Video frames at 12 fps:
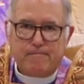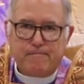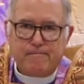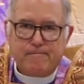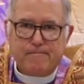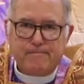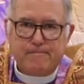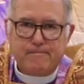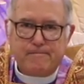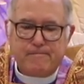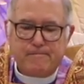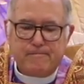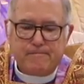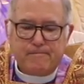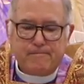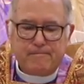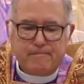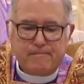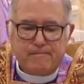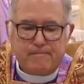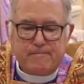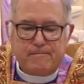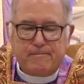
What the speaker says: [no speech]